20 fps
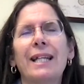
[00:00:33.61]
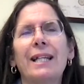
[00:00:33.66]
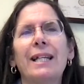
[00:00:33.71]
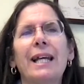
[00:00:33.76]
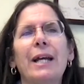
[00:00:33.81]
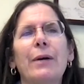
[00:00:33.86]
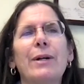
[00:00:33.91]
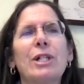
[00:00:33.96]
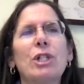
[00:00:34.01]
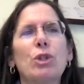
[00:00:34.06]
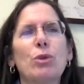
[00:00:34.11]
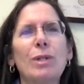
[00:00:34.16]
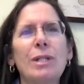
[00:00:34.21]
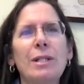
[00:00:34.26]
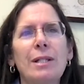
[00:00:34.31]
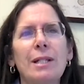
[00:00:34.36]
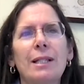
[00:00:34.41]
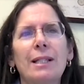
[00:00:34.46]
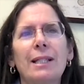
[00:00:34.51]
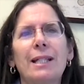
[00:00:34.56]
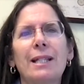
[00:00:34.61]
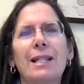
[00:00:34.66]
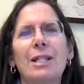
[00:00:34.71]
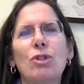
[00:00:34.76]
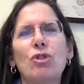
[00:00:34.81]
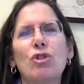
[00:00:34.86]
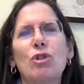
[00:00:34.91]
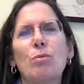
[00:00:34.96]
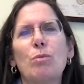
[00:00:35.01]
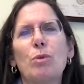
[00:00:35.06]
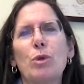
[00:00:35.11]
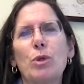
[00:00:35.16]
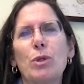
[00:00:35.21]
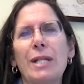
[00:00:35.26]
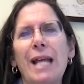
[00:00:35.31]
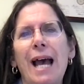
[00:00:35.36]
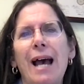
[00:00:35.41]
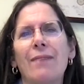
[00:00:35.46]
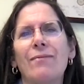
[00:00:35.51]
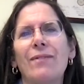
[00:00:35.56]
characteristically, these
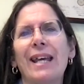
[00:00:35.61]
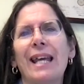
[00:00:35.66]
tumors have